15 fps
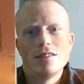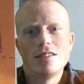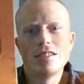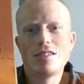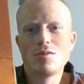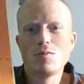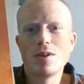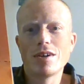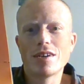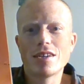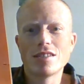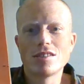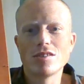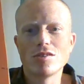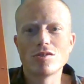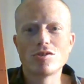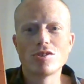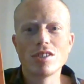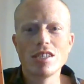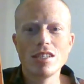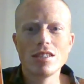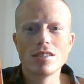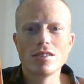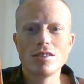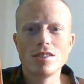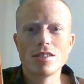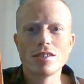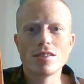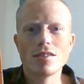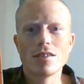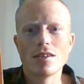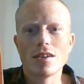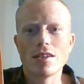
This is where it gets a little tricky this year.